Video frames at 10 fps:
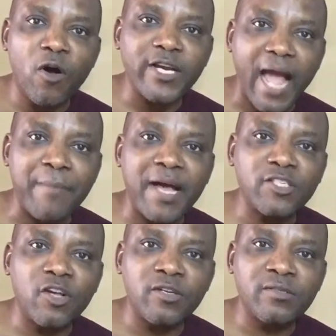on
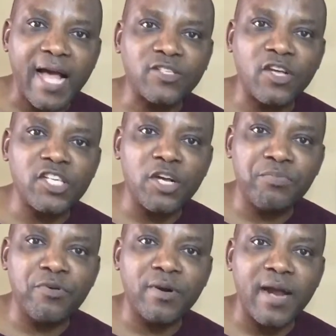Amazon
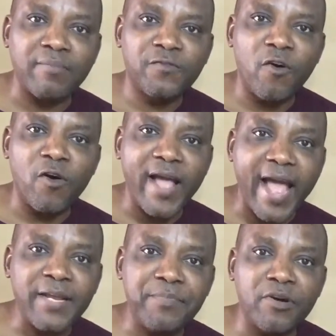Associate Program for
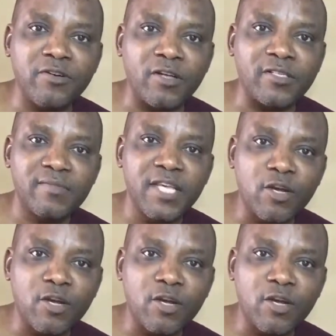any product,